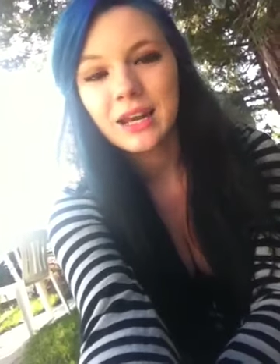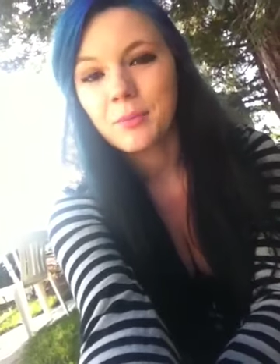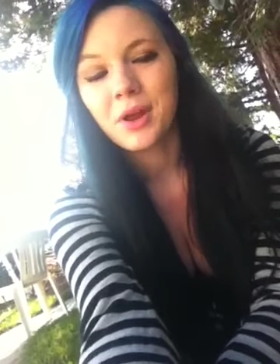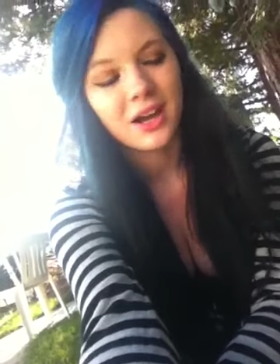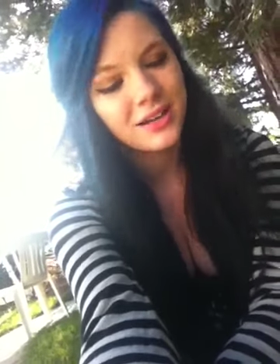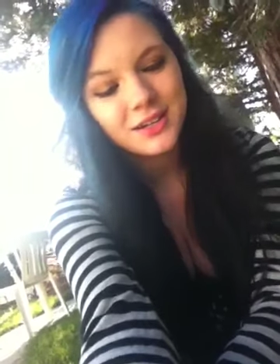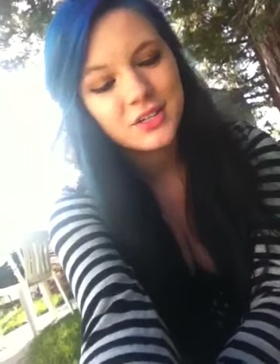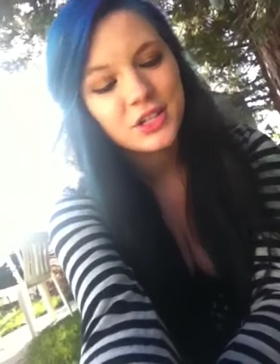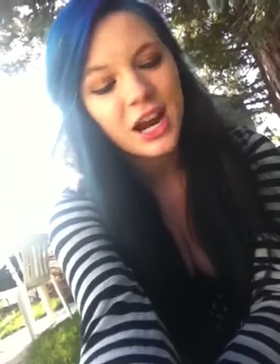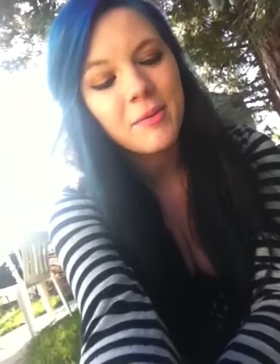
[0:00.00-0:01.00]
And I'm not going to
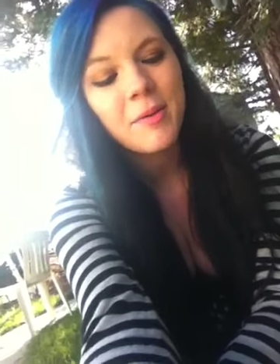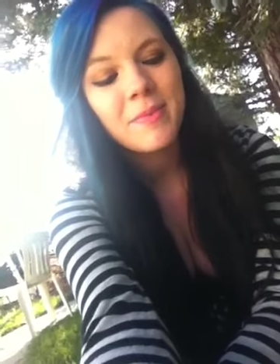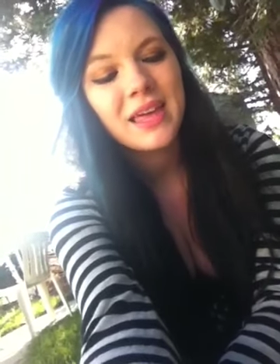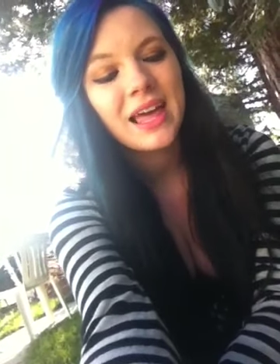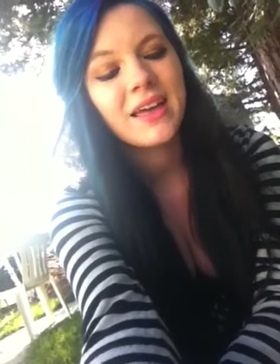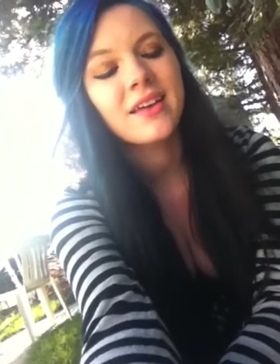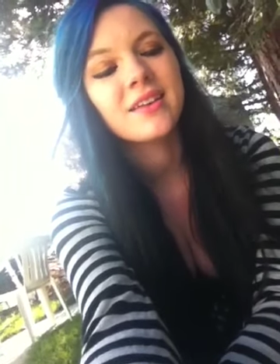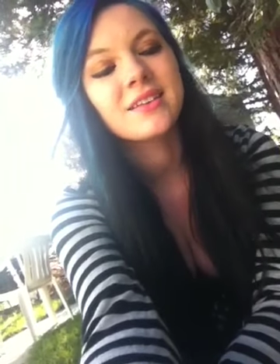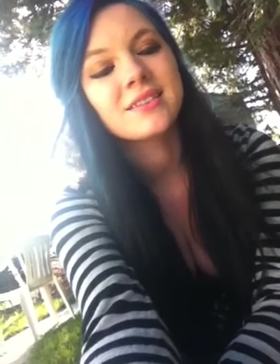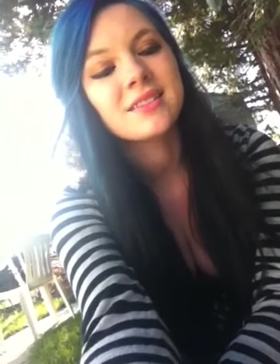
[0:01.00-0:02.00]
describe it
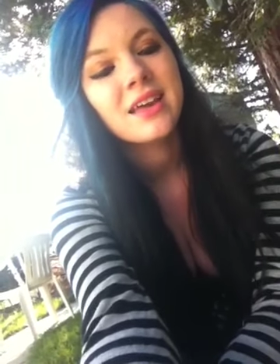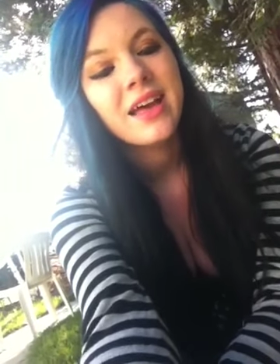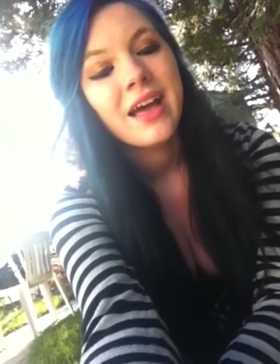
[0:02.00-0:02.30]
because